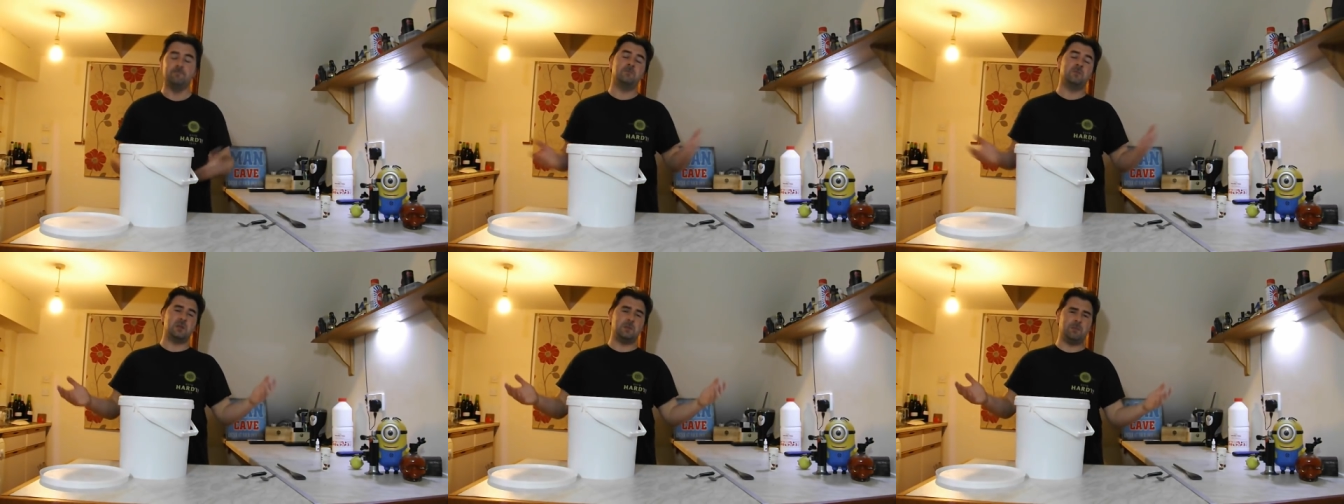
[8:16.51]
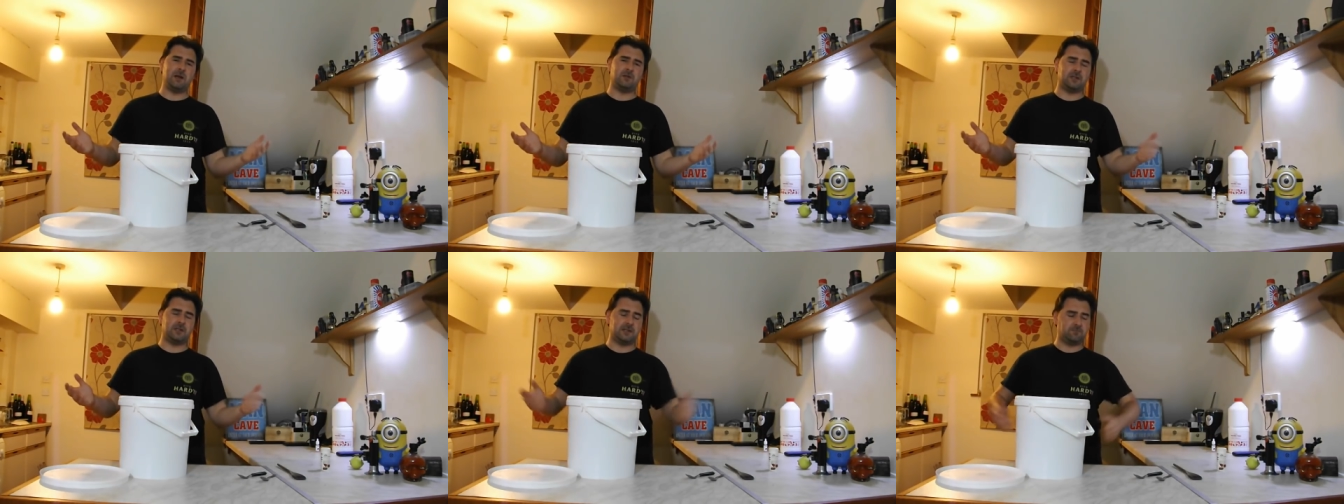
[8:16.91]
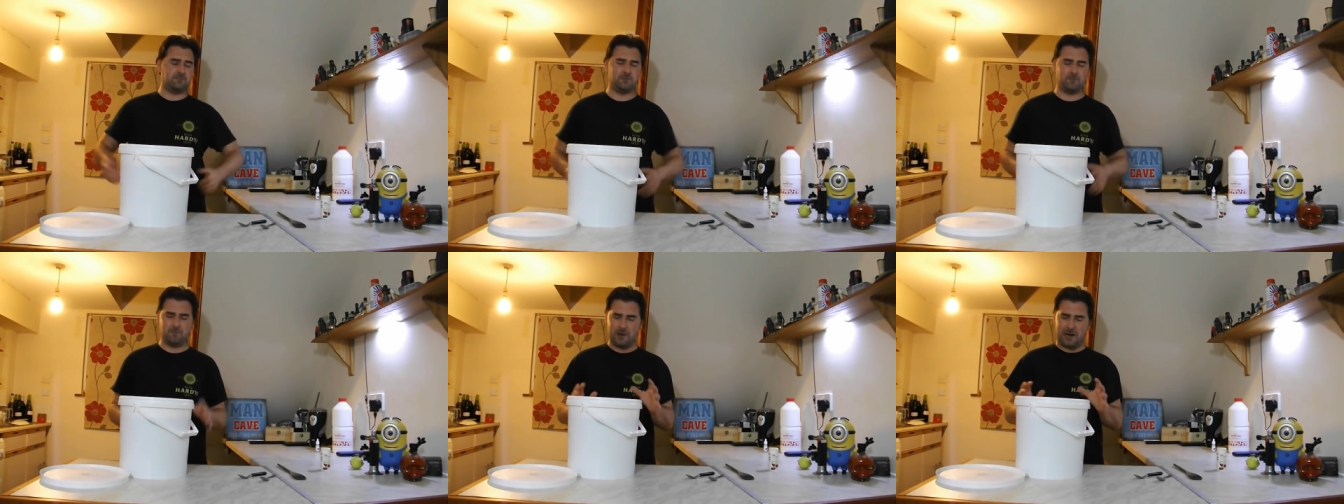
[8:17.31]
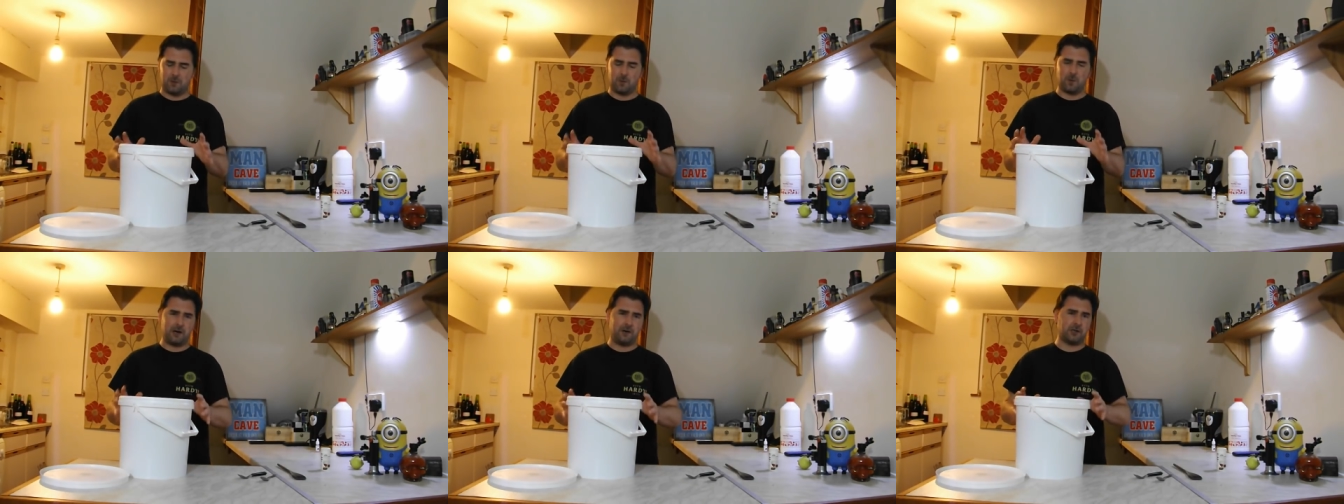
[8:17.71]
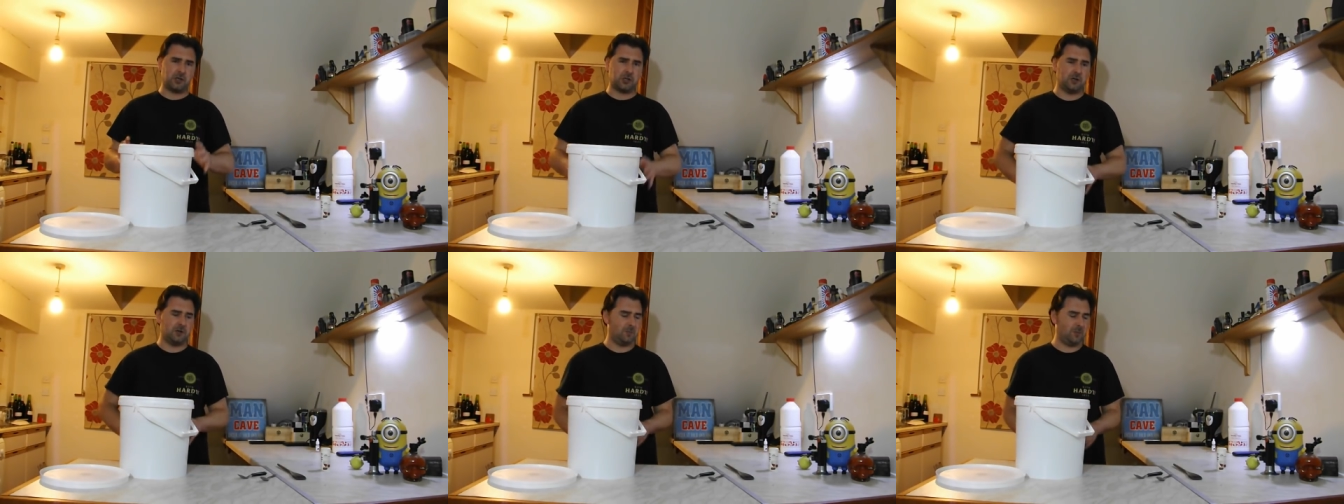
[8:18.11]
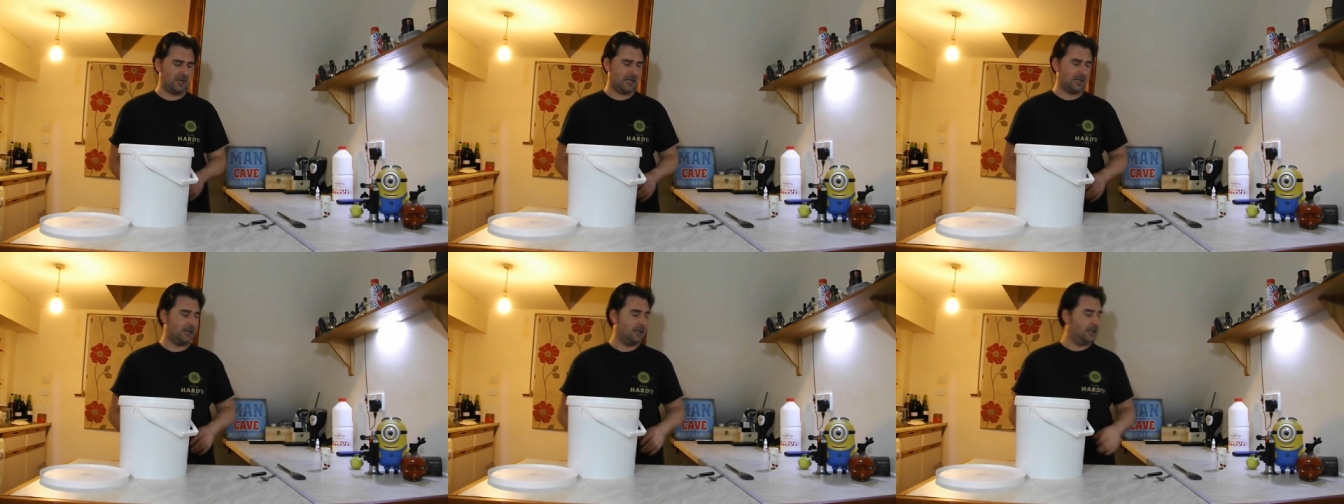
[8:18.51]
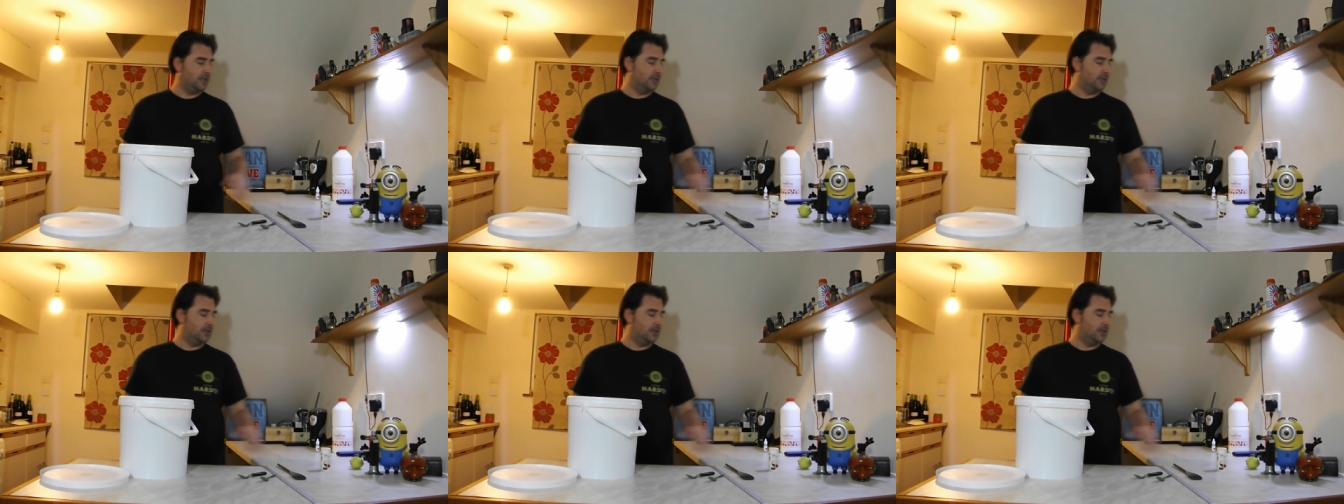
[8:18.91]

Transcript: it's about to, about where it should be.